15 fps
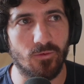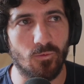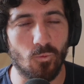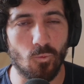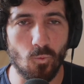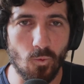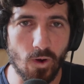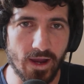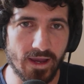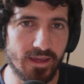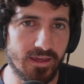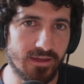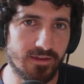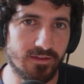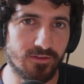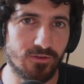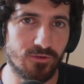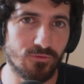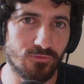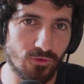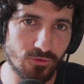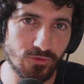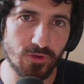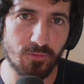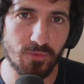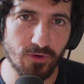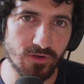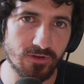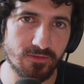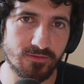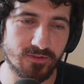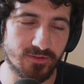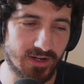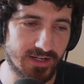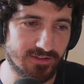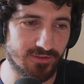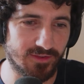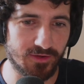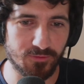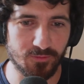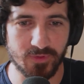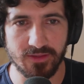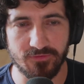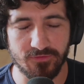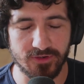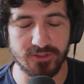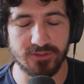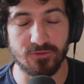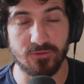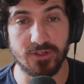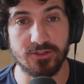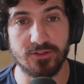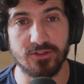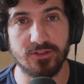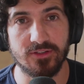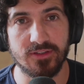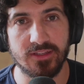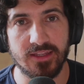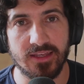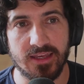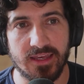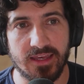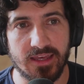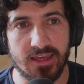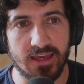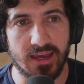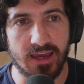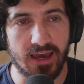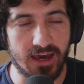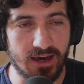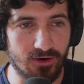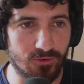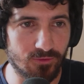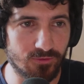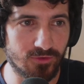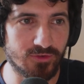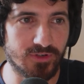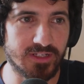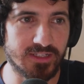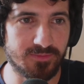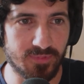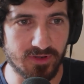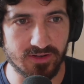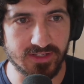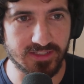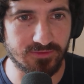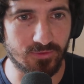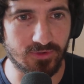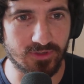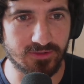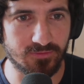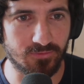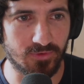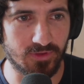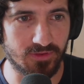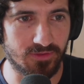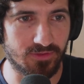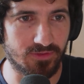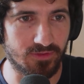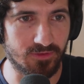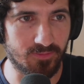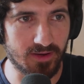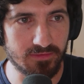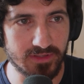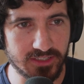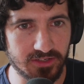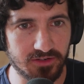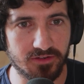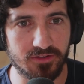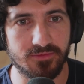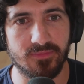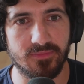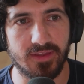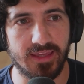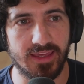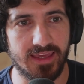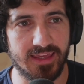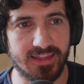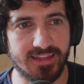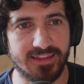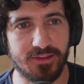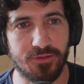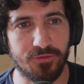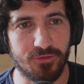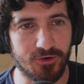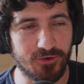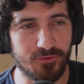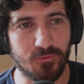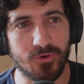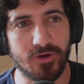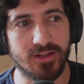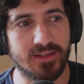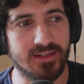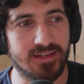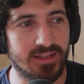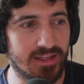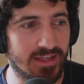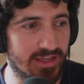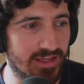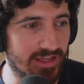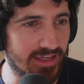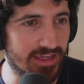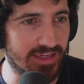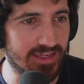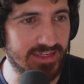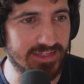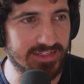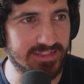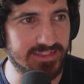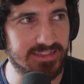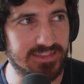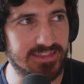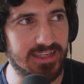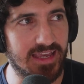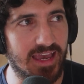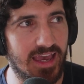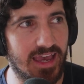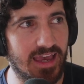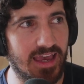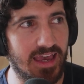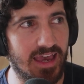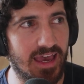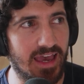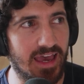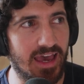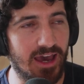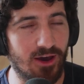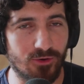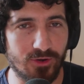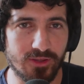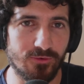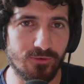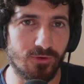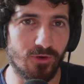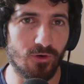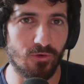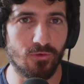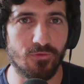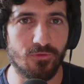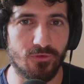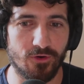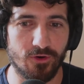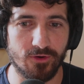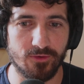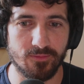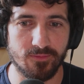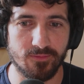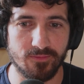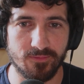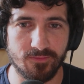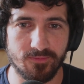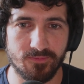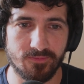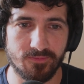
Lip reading: why you wrote the book, right? So that would be the first question. How your experience was with the publisher. And the third one is, how do you go from